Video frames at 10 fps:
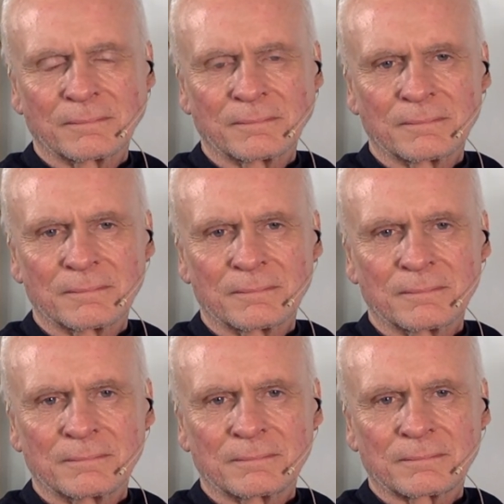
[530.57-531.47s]

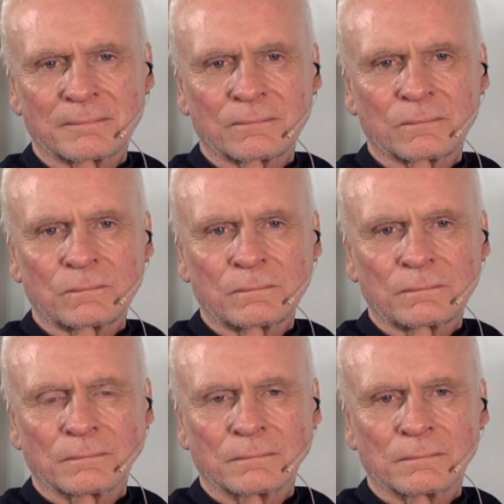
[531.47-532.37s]

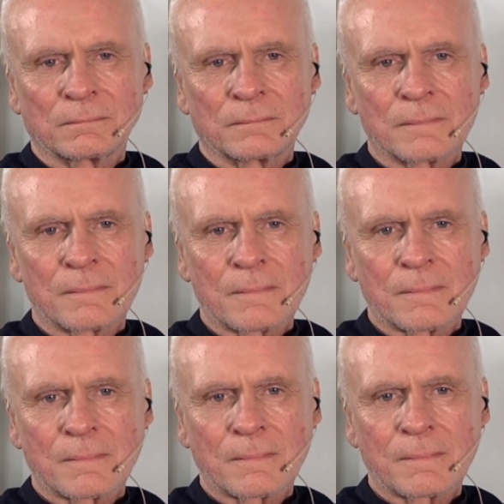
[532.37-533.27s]

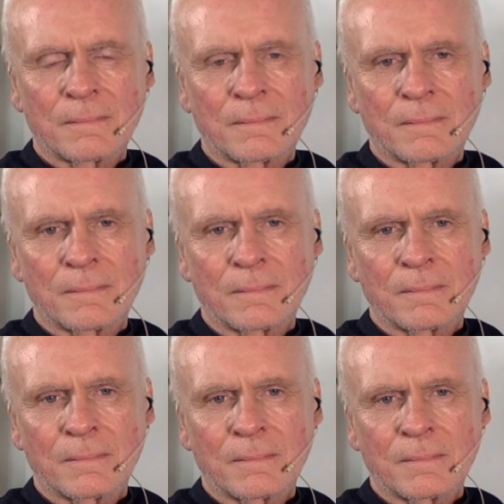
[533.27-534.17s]

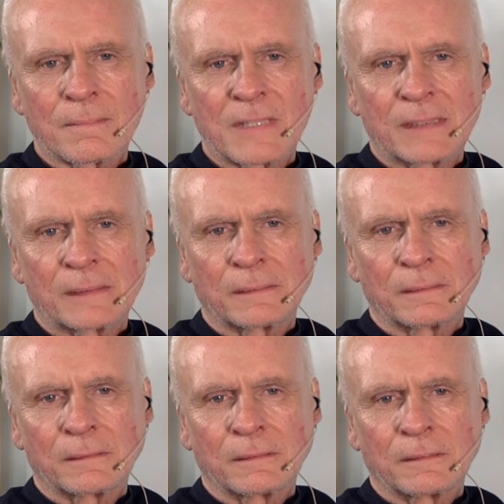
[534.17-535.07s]

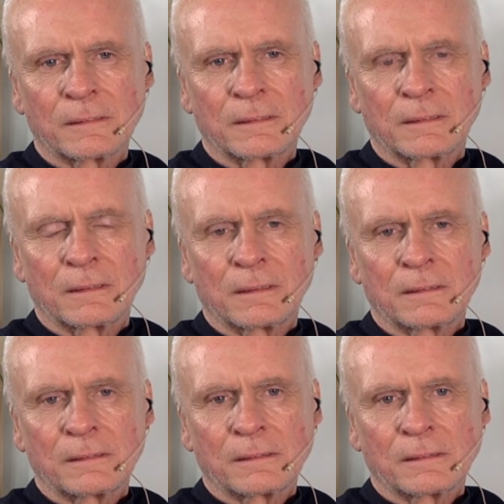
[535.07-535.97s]

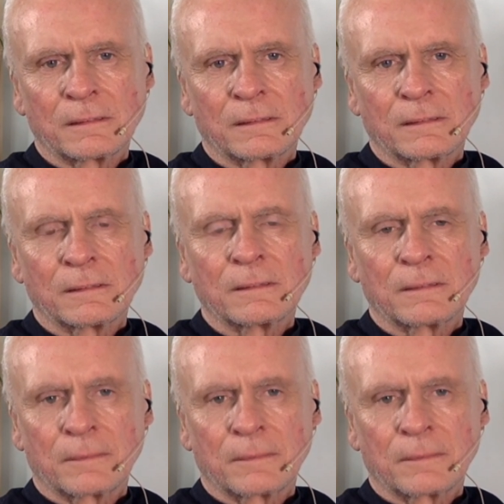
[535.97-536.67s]
(not speaking)